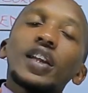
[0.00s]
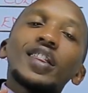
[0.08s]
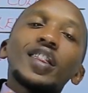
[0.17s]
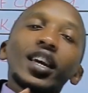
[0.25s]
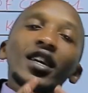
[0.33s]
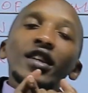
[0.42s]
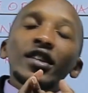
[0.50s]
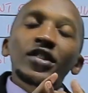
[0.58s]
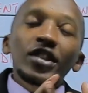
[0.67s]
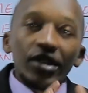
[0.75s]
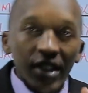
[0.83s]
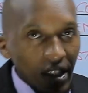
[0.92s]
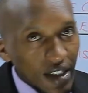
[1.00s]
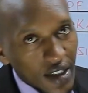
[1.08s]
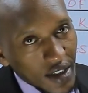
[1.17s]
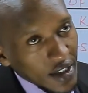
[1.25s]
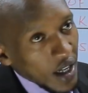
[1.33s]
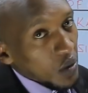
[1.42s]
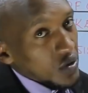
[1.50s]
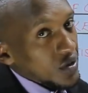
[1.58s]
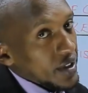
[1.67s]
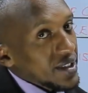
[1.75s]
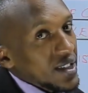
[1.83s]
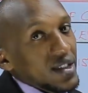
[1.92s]
they resisted. There was
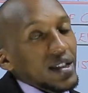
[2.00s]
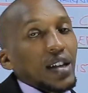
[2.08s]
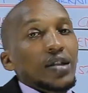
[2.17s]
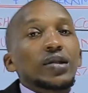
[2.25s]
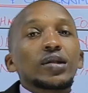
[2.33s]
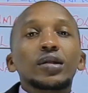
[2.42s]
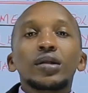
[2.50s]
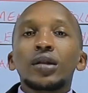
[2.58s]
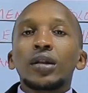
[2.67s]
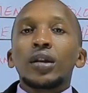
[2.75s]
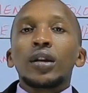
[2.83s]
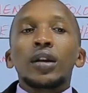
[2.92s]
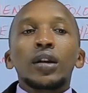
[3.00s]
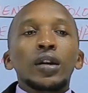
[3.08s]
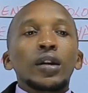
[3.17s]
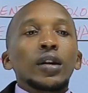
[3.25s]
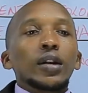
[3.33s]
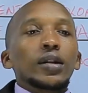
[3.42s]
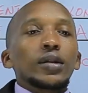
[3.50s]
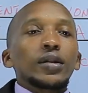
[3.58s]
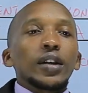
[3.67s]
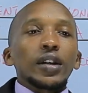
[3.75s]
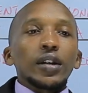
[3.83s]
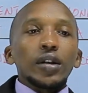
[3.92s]
resistance.
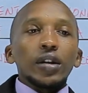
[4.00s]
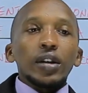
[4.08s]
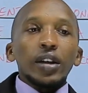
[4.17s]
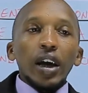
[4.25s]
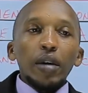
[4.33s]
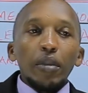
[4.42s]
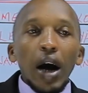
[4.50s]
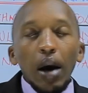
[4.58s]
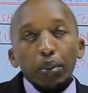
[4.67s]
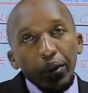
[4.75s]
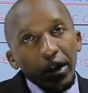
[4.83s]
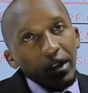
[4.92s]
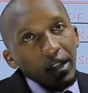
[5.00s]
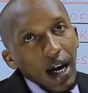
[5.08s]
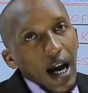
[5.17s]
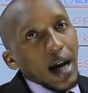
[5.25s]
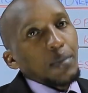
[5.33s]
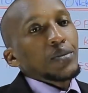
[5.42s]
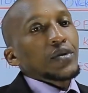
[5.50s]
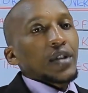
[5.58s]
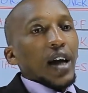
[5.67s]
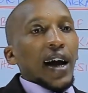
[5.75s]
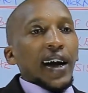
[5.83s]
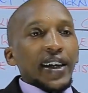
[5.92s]
They came up in arms
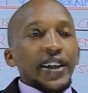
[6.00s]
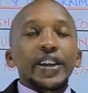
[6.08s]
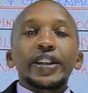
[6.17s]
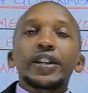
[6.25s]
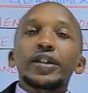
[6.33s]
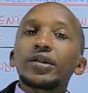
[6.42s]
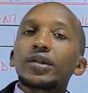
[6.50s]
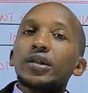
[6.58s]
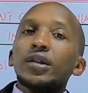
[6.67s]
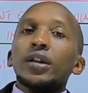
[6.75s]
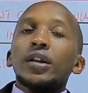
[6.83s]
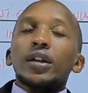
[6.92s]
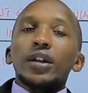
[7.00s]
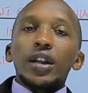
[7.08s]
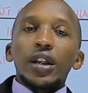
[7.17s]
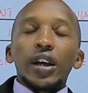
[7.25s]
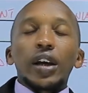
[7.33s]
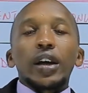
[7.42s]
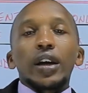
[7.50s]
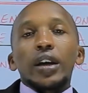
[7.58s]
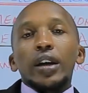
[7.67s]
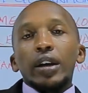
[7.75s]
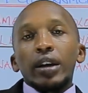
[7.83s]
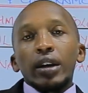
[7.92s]
against the